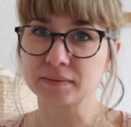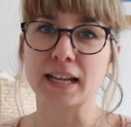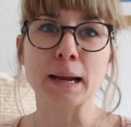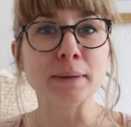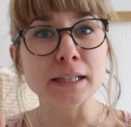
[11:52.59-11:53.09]

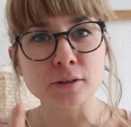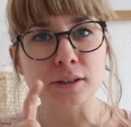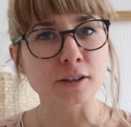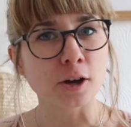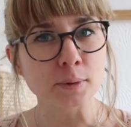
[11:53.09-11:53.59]
Let me know in
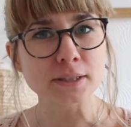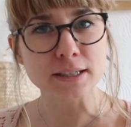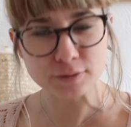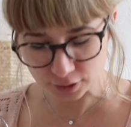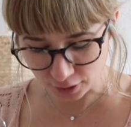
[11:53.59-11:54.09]
the comments
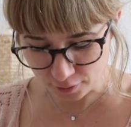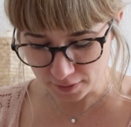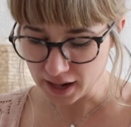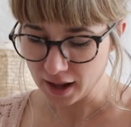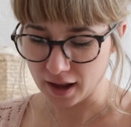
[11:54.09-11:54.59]
if you know.
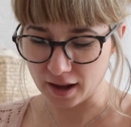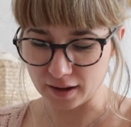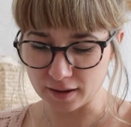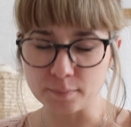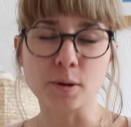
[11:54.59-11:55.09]

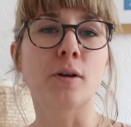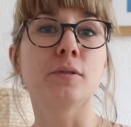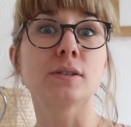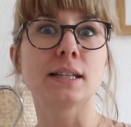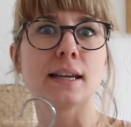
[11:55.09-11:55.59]
But
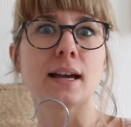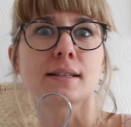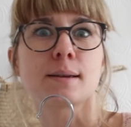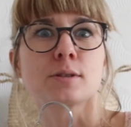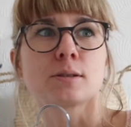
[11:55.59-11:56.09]
obviously, as
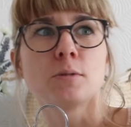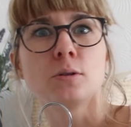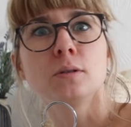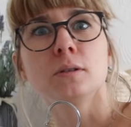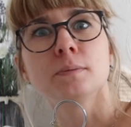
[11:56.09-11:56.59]
I'm
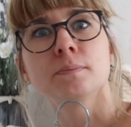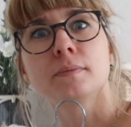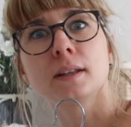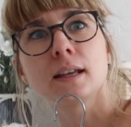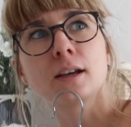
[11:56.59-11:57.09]
small,
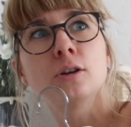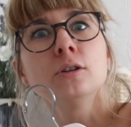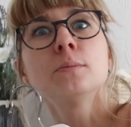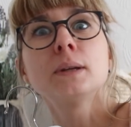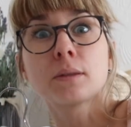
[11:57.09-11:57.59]
it
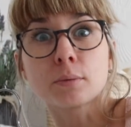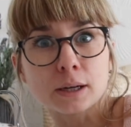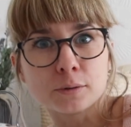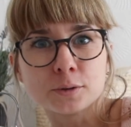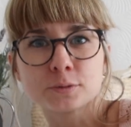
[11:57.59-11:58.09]
could be
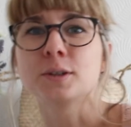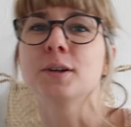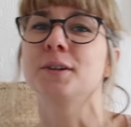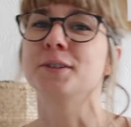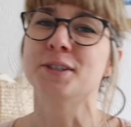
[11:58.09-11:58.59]

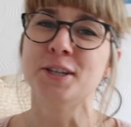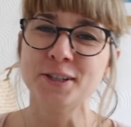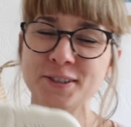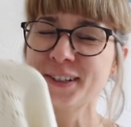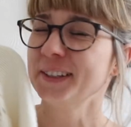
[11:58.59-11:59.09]
3/4 on
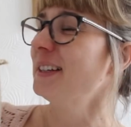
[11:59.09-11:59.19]
you.